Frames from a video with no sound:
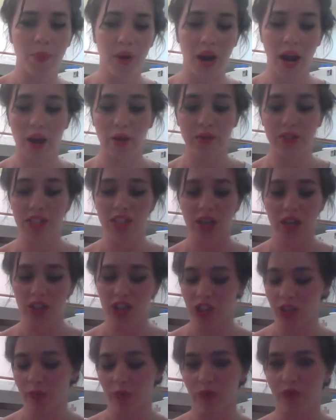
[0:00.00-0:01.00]
but I only
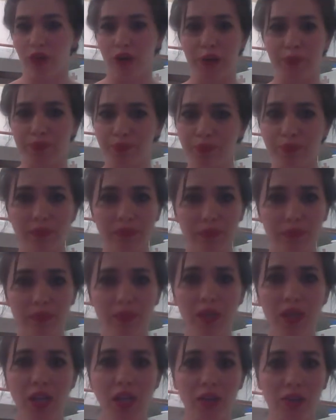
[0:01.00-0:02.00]
touched them for
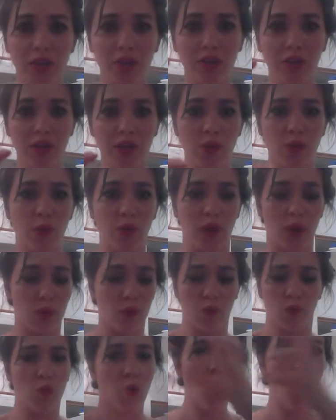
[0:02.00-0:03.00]
literally like
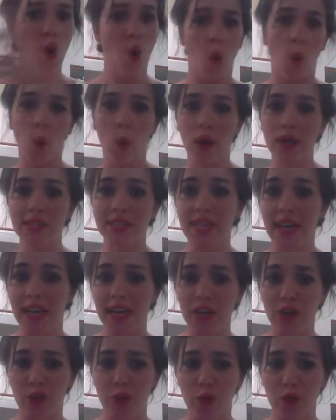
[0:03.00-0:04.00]
1
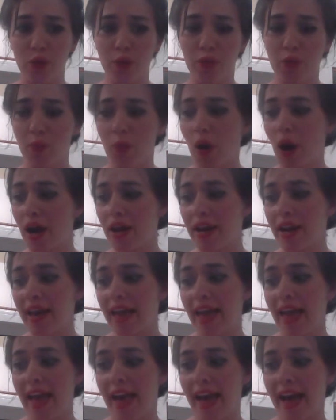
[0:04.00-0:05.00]
second to throw them in the pot,
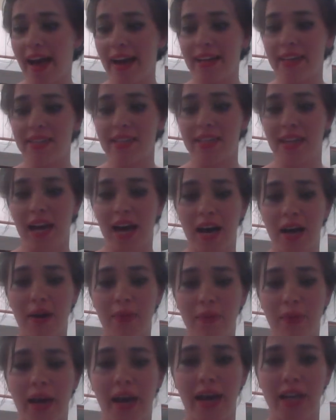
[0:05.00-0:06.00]
and
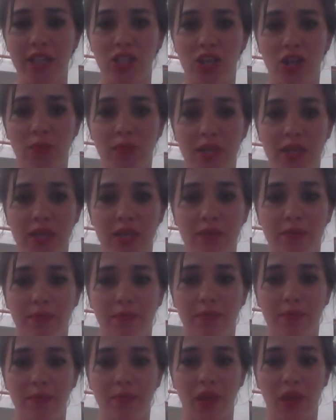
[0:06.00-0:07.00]
my hands are going to
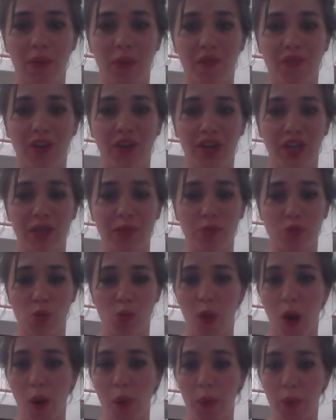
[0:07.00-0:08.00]
be, my fingertips will
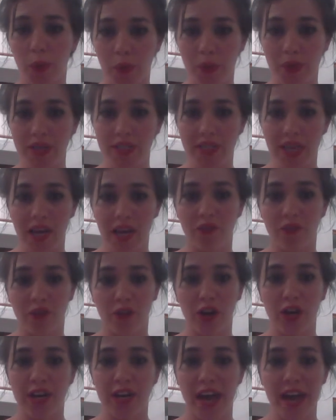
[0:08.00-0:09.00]
probably be stained for
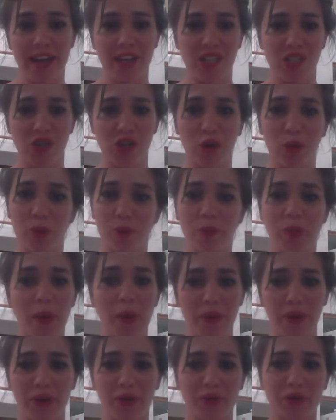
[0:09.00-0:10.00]
a day. So
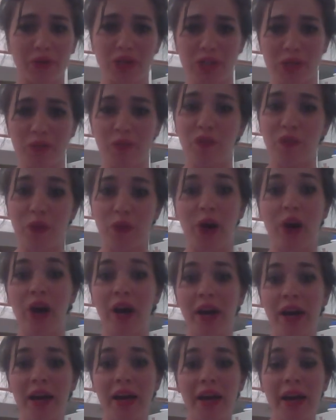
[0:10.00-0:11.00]
maybe don't do this before
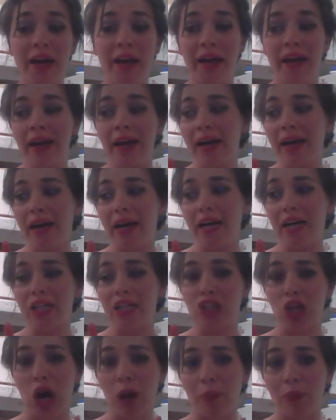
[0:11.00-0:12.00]
a
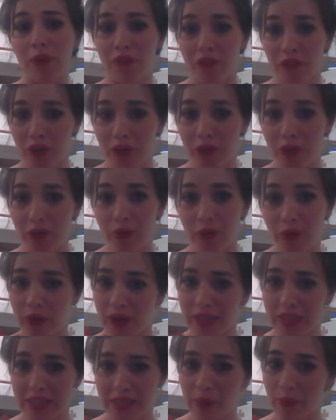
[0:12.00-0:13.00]
job interview
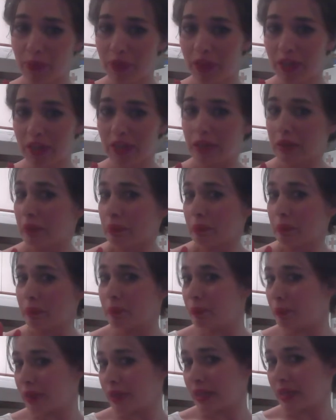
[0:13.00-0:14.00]
or something,
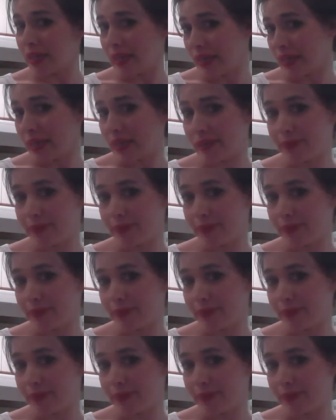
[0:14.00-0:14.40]
but